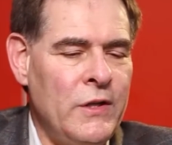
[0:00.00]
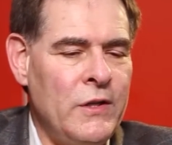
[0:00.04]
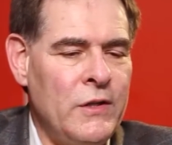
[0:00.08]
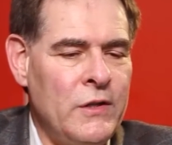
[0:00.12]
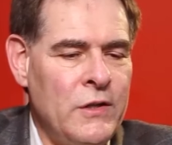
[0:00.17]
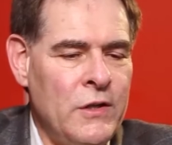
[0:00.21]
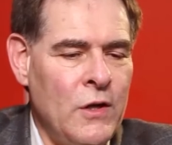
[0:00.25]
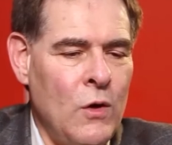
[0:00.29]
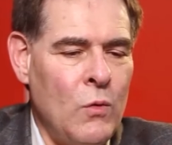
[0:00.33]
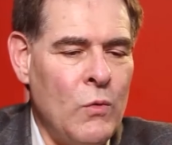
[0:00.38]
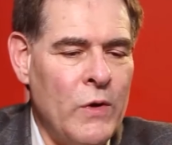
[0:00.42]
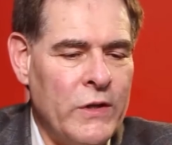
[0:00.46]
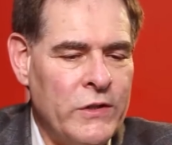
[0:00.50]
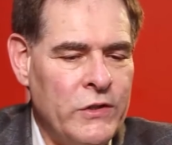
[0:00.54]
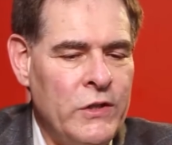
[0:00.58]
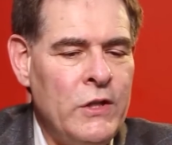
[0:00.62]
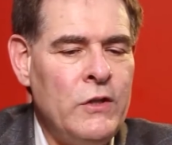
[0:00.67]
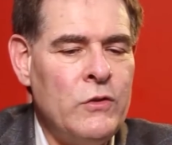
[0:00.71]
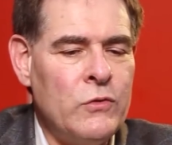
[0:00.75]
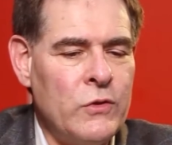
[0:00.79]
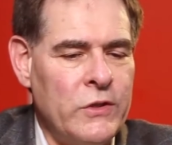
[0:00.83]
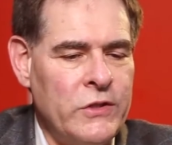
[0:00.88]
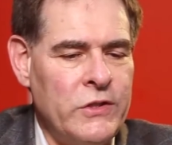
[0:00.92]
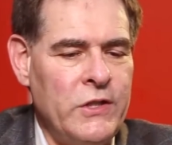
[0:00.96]
what's
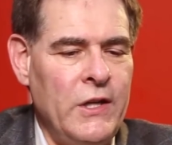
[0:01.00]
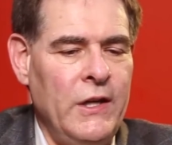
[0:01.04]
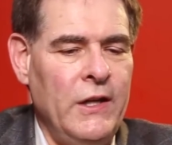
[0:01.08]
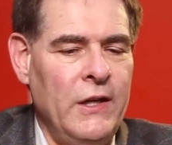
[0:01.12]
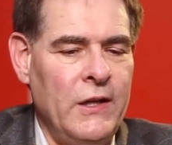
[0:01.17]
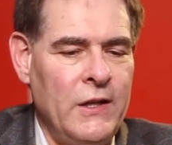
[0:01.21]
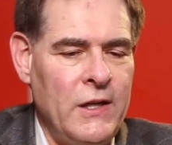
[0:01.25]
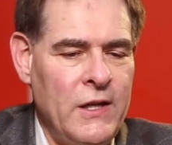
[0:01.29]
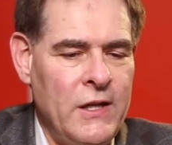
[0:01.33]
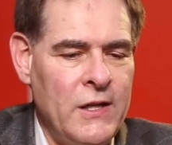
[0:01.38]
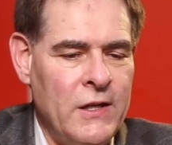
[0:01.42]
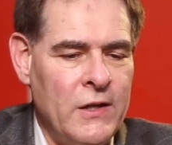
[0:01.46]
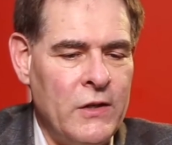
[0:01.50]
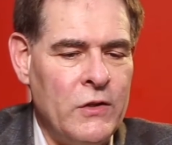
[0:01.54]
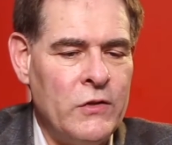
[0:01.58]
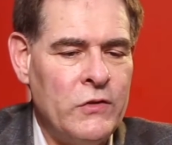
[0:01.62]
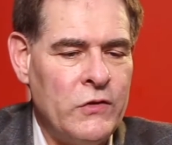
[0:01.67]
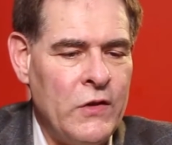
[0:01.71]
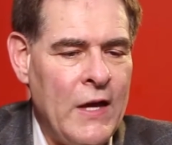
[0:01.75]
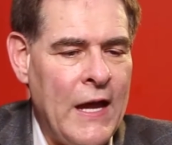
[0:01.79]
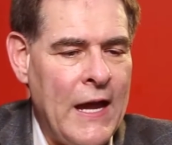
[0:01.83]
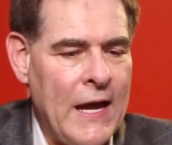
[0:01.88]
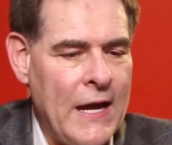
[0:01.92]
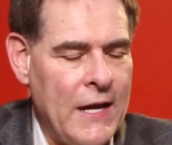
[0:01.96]
interesting is
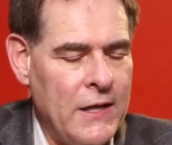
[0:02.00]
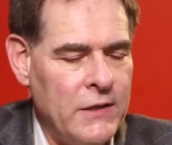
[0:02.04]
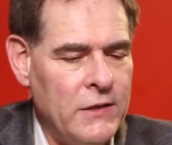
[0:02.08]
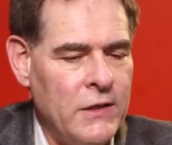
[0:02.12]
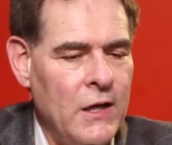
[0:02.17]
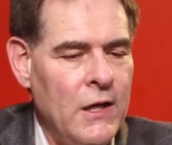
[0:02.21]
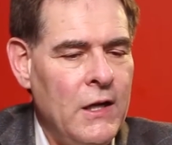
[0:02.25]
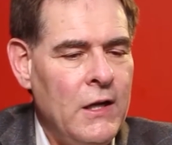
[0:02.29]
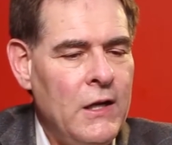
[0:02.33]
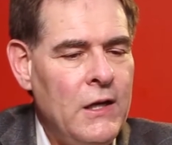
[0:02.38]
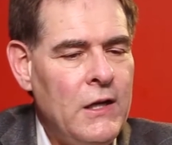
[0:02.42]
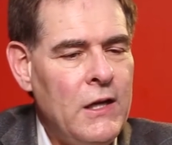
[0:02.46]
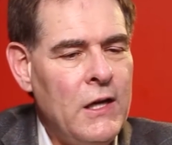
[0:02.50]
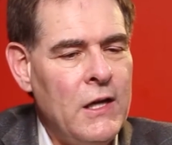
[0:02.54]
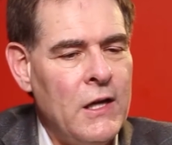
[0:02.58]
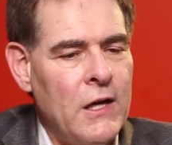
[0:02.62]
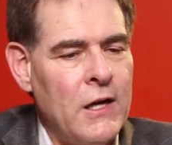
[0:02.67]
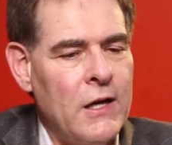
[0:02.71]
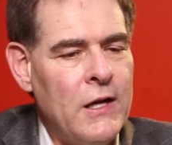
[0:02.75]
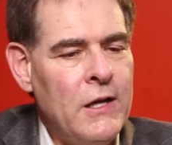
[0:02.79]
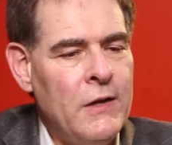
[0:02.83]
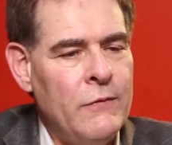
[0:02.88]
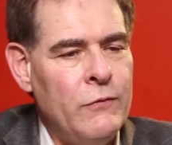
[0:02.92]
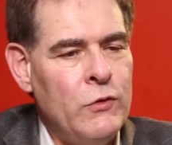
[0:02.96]
that
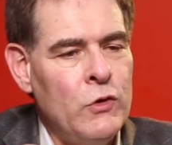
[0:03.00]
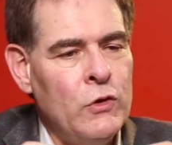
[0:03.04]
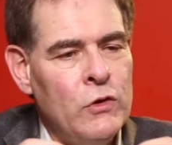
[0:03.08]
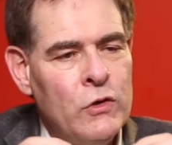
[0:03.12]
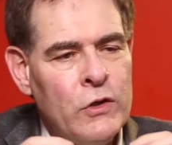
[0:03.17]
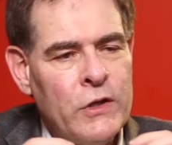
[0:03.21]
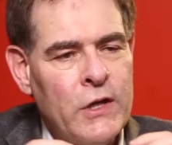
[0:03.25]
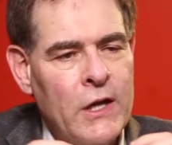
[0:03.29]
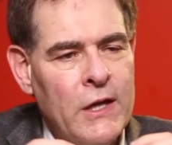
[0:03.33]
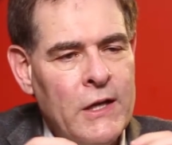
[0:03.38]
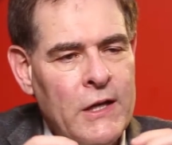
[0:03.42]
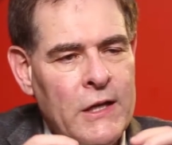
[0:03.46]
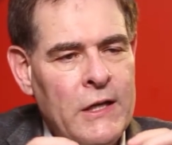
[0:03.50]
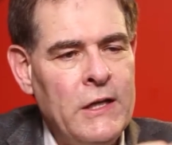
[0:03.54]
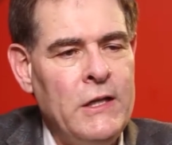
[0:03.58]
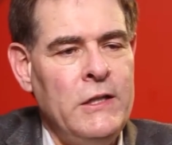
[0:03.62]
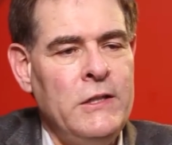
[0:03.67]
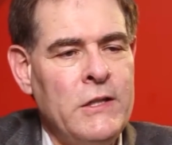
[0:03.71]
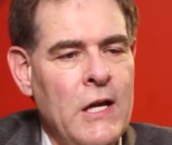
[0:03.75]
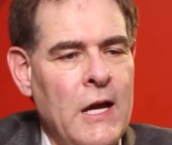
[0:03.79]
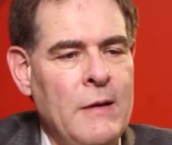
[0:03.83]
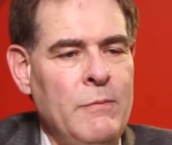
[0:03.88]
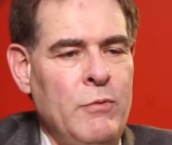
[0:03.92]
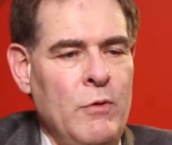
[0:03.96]
if you look at any
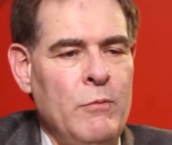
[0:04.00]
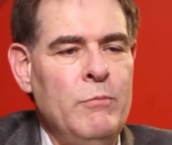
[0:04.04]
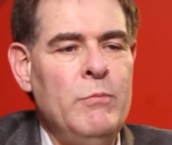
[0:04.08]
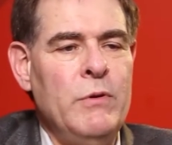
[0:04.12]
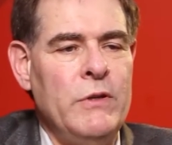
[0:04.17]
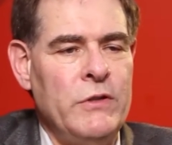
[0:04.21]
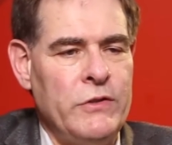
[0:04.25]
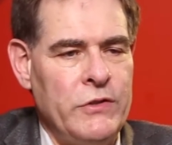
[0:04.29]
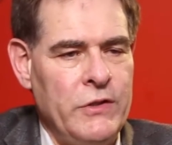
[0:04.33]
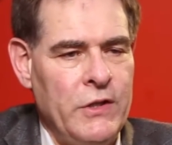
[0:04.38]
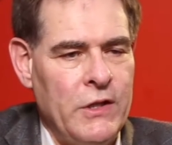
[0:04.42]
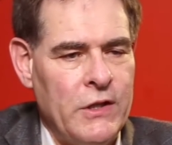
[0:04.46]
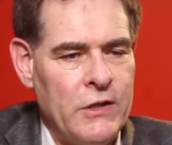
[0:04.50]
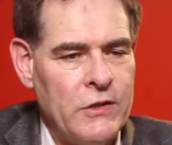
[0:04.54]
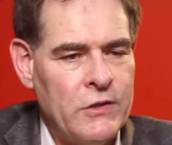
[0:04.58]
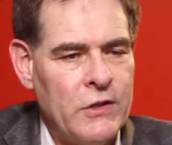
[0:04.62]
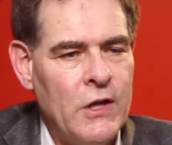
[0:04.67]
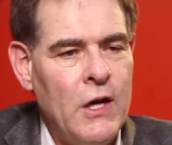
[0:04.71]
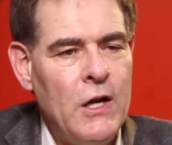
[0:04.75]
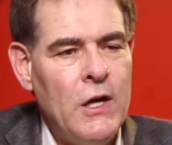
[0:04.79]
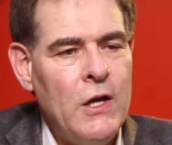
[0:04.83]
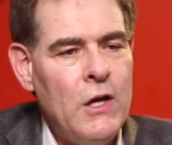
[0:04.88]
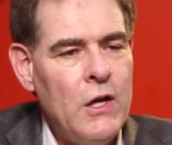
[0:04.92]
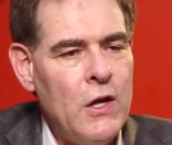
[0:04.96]
type of business,
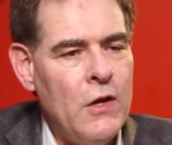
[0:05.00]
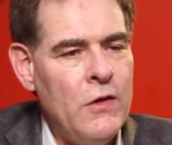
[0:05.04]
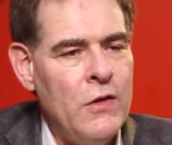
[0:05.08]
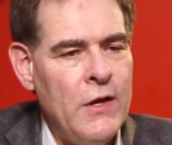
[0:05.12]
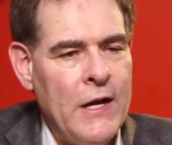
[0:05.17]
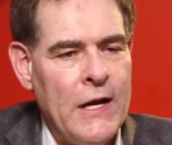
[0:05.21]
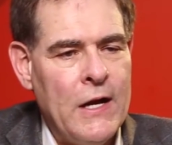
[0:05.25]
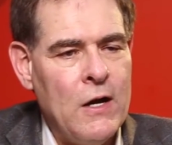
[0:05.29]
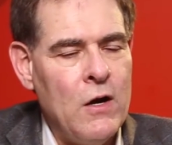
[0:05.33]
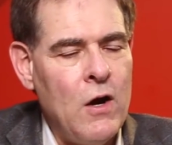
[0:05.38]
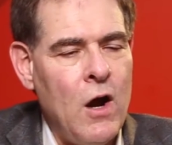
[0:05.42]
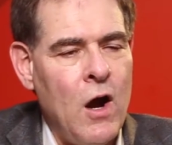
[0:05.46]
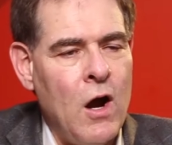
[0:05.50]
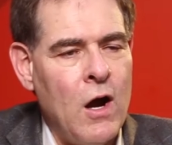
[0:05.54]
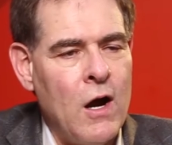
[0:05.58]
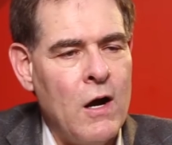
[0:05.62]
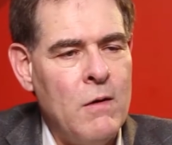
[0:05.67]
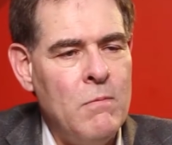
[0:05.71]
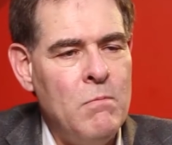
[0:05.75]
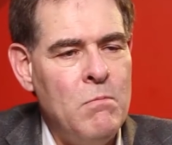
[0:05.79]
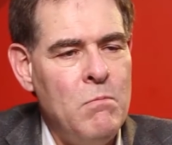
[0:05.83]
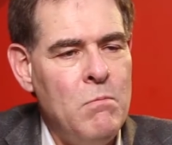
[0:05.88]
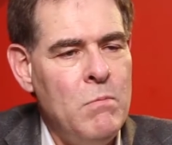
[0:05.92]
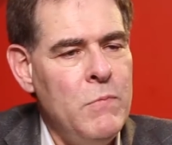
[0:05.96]
there
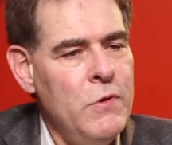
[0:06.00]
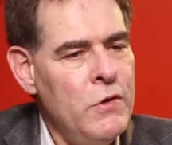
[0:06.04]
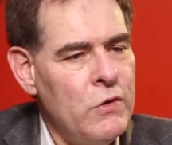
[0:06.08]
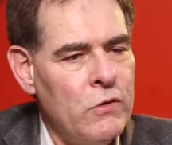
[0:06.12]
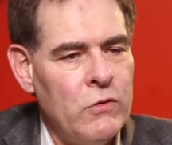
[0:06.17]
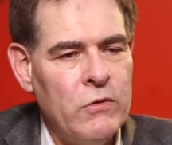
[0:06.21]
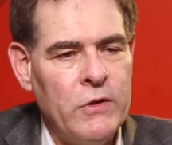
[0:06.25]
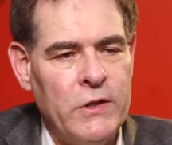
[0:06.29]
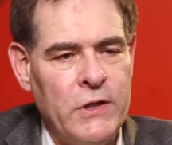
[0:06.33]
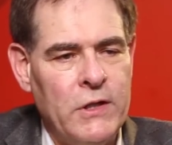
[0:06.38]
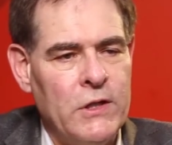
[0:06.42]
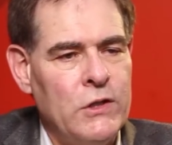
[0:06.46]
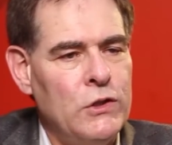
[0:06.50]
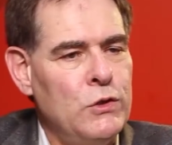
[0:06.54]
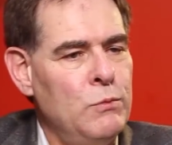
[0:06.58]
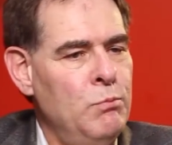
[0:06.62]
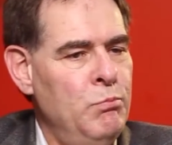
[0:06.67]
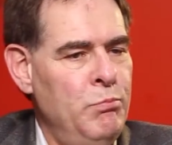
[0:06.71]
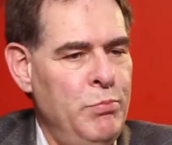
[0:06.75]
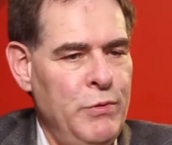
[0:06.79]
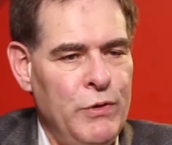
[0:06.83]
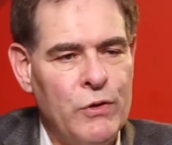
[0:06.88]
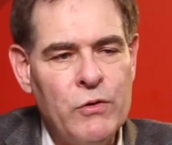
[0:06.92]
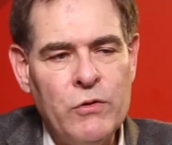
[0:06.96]
are millions,
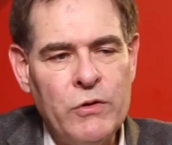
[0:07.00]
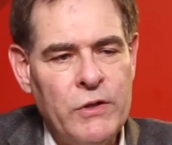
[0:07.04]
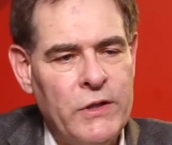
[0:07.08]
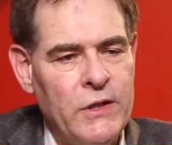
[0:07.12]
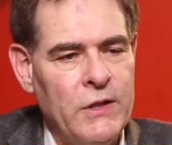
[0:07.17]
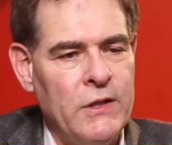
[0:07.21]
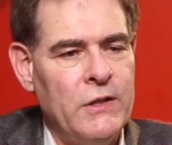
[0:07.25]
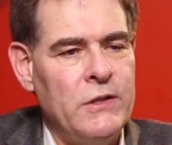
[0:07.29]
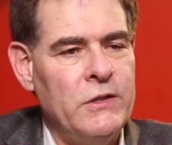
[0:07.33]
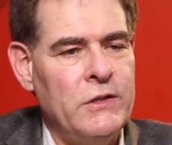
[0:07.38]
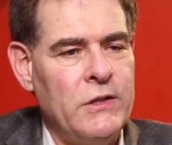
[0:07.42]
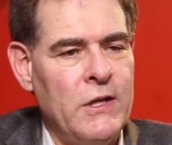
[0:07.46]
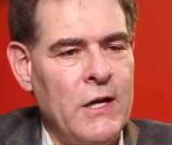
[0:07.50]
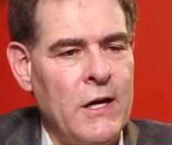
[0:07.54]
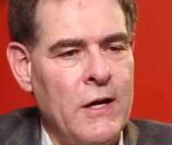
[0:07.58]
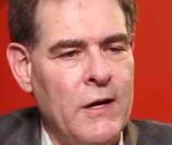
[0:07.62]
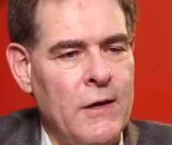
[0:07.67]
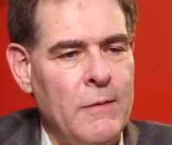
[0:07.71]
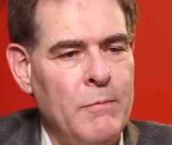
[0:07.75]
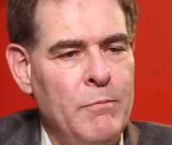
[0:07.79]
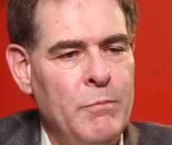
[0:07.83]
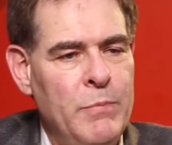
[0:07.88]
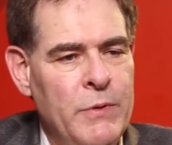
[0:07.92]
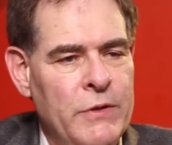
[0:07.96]
billions
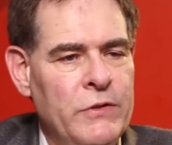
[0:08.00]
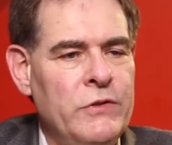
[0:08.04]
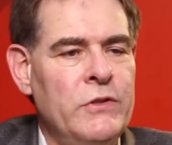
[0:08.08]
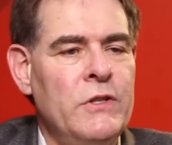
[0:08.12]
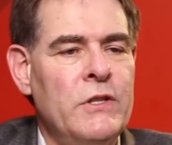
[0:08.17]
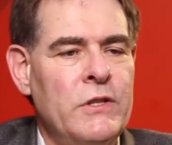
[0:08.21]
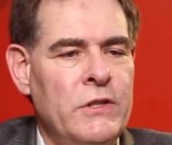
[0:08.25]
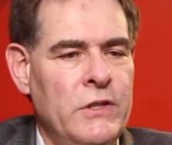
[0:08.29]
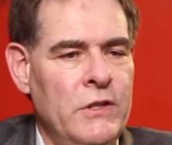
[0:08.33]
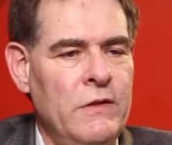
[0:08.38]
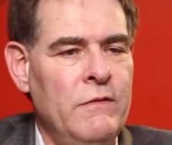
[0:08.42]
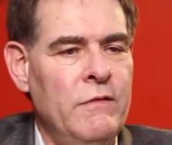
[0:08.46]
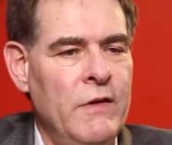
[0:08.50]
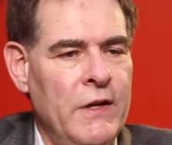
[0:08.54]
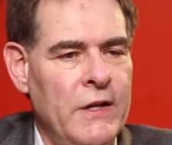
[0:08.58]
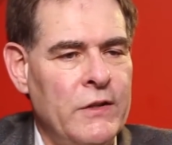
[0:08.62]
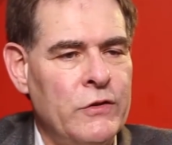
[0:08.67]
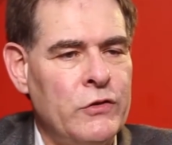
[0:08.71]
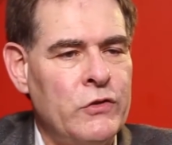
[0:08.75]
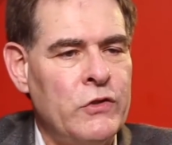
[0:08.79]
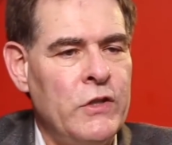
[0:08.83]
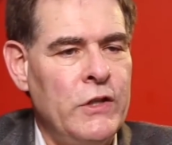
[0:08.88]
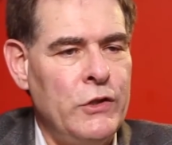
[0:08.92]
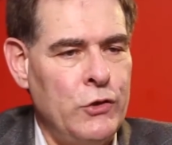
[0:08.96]
of business
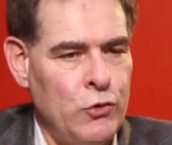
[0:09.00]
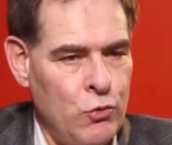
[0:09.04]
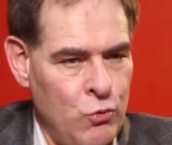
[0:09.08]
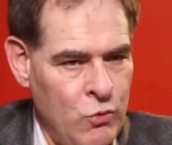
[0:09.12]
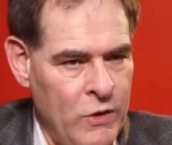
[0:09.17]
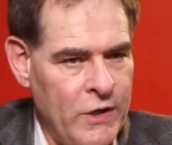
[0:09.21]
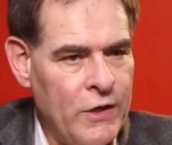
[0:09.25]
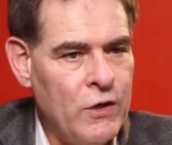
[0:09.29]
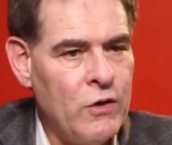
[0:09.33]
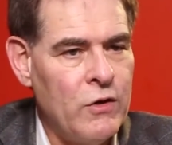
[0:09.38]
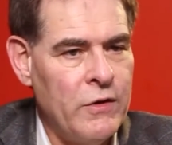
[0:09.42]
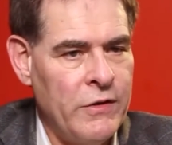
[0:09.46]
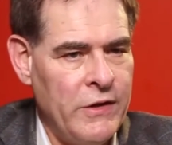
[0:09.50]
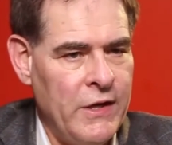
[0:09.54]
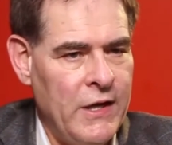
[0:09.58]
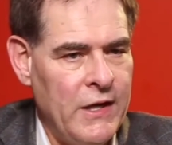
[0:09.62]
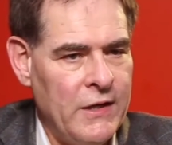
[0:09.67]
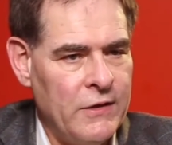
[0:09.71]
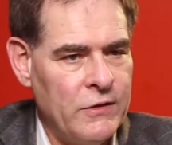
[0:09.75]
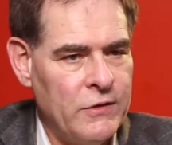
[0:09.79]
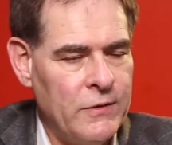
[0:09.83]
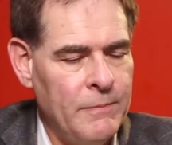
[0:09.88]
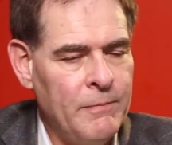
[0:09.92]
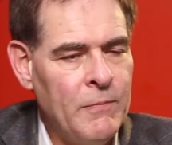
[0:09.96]
events that trigger
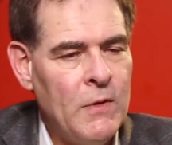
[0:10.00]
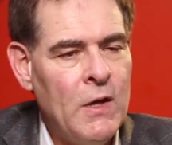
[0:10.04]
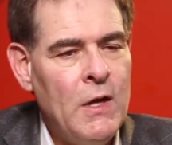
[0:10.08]
things.